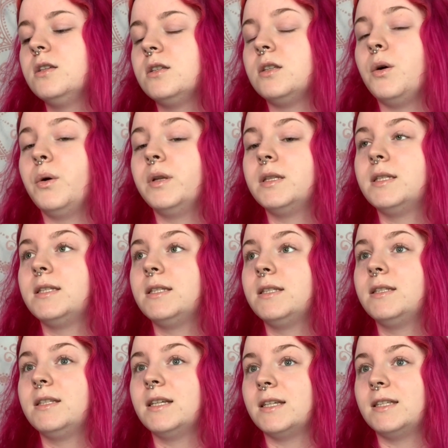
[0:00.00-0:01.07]
So it's
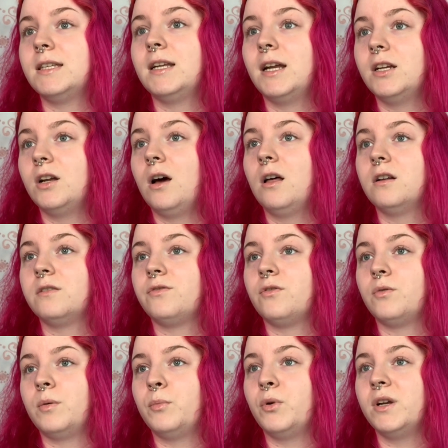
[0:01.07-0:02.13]
$69 for
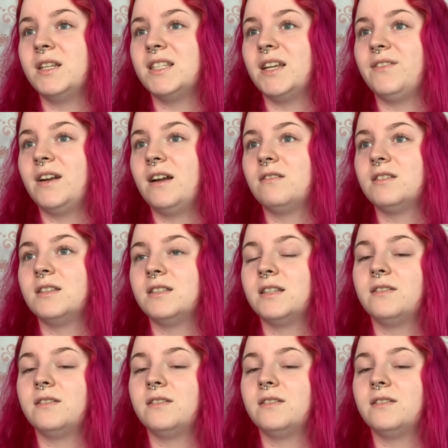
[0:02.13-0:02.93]
1.7 ounces.